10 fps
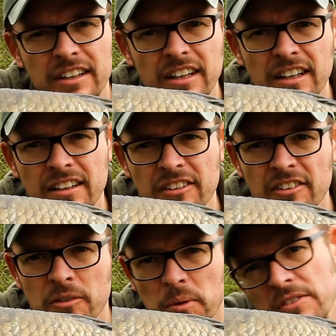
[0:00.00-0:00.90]
going to
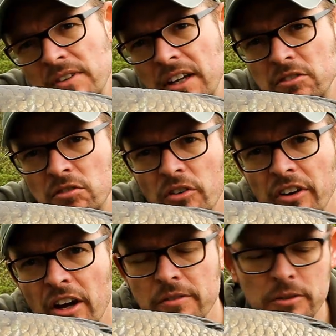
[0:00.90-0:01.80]
switch the other rod
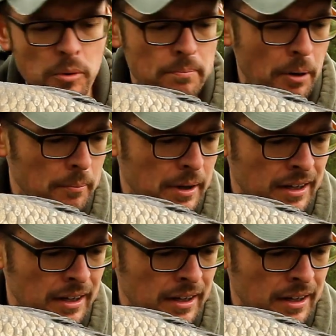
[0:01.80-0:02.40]
over to a bomb,